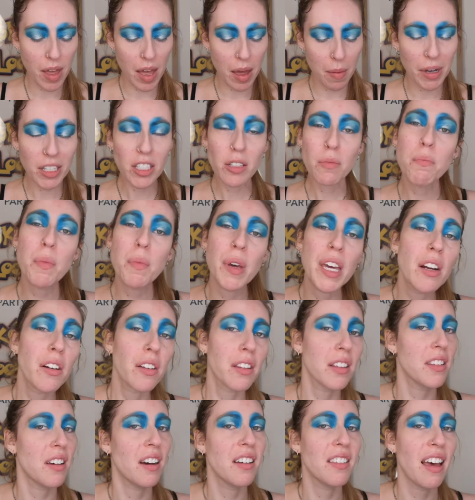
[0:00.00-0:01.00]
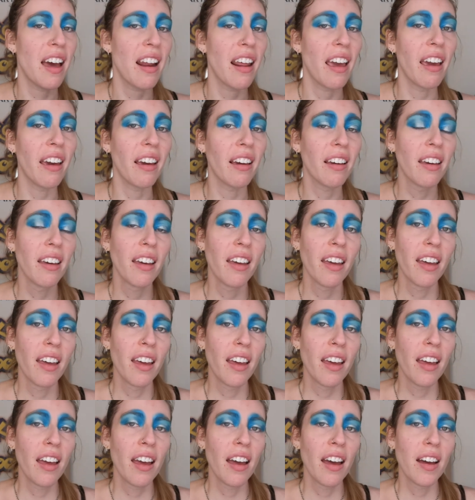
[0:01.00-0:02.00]
Imagine being on the Titanic,
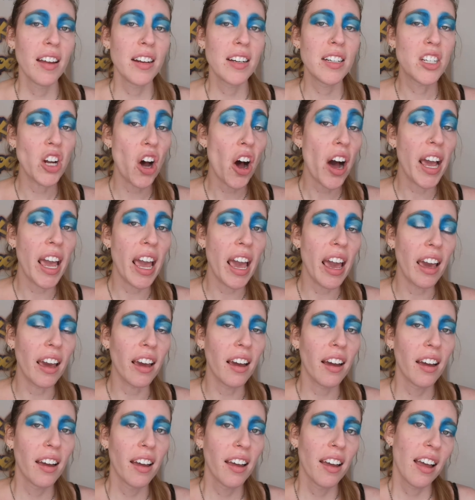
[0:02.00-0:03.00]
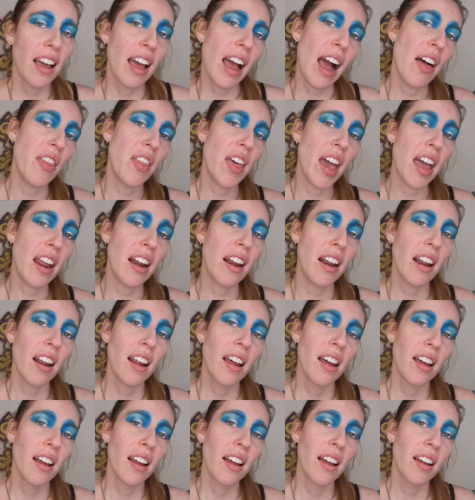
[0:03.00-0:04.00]
dying, and then
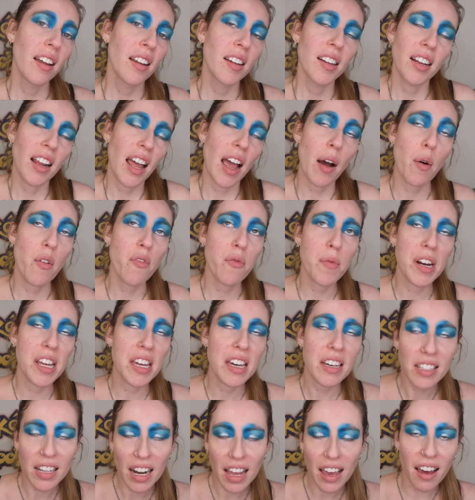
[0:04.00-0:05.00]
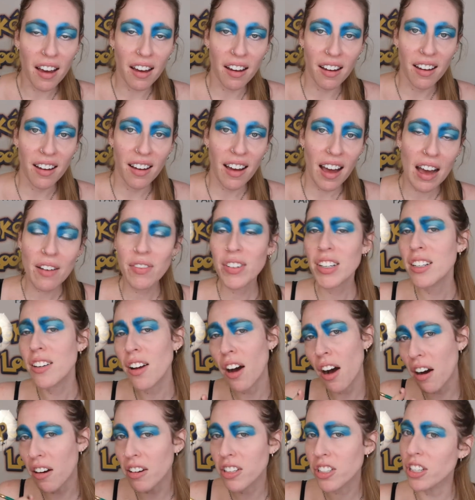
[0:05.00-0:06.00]
however many years later, having an
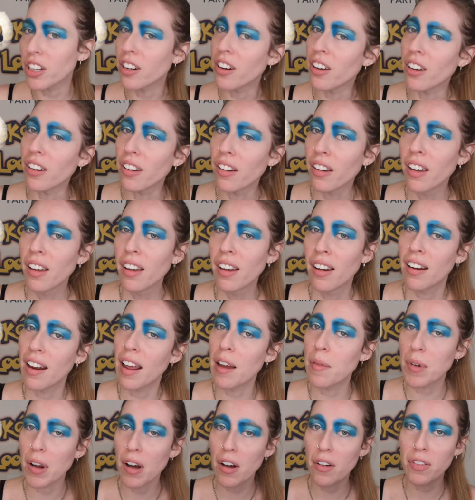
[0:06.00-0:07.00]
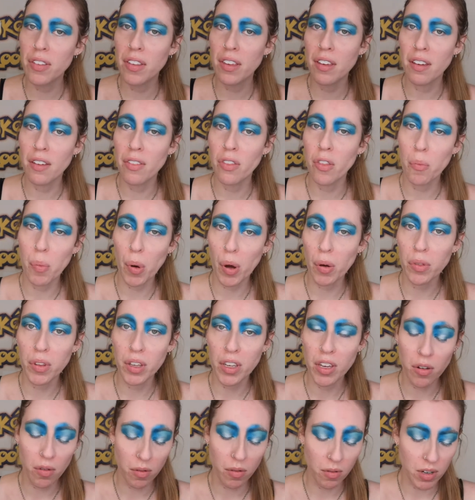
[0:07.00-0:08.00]
eyeshadow named after the boat that
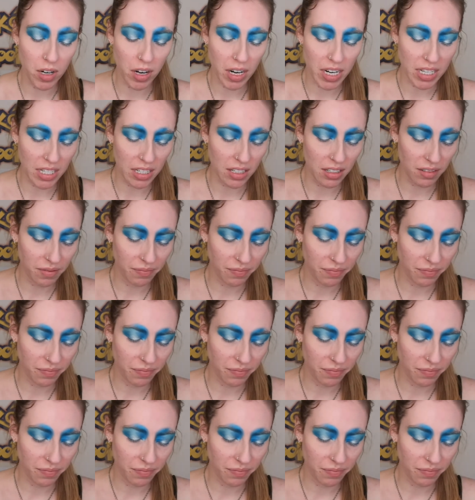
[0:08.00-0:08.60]
you died in.